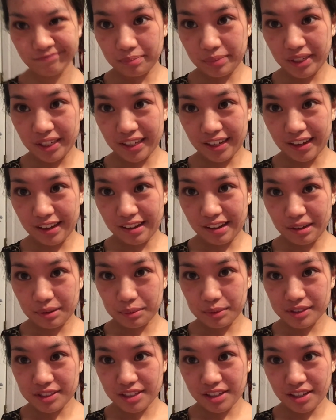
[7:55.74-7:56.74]
But yeah, I
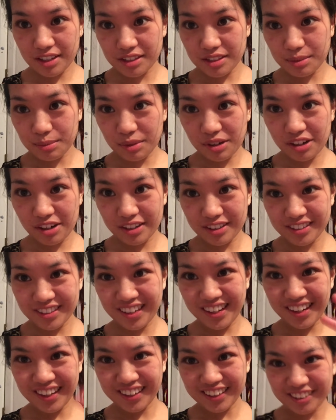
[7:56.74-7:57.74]
will see you guys tomorrow
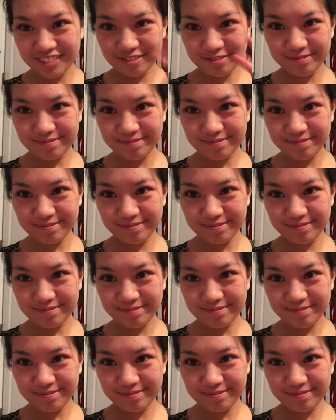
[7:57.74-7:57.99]
night.